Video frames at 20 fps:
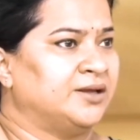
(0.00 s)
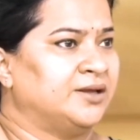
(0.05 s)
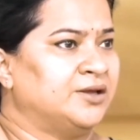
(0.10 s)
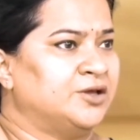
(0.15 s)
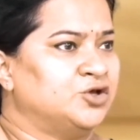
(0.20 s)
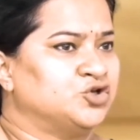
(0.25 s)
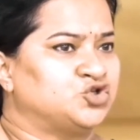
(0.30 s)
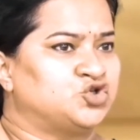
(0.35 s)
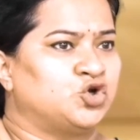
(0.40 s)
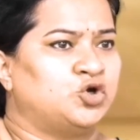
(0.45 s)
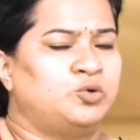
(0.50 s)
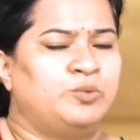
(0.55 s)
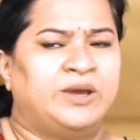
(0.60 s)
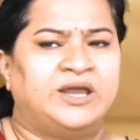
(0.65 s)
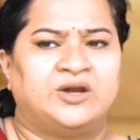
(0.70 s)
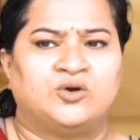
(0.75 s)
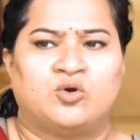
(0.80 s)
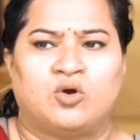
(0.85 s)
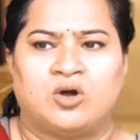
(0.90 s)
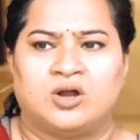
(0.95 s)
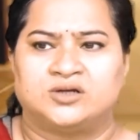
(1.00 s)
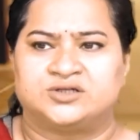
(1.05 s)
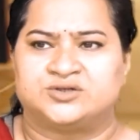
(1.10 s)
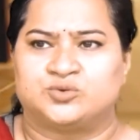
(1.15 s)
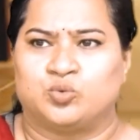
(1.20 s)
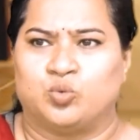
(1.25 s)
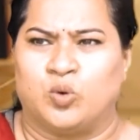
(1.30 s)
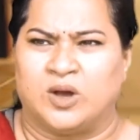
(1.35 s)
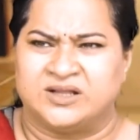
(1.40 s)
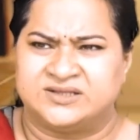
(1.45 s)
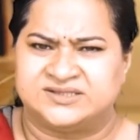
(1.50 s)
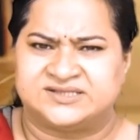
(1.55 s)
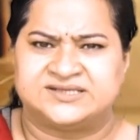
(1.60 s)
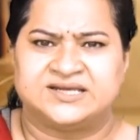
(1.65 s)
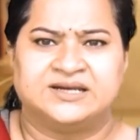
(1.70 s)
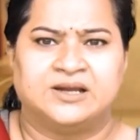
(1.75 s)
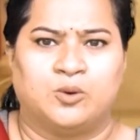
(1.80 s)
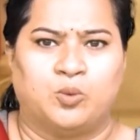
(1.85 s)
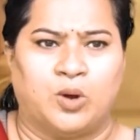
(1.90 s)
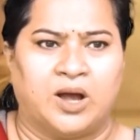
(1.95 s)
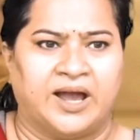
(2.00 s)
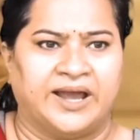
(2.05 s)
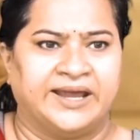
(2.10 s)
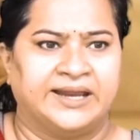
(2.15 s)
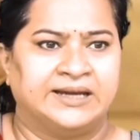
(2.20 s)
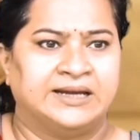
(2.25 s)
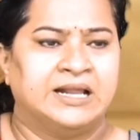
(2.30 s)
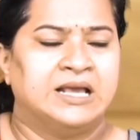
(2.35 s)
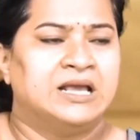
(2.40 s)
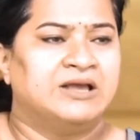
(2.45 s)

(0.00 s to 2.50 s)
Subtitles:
Should we not once in a while,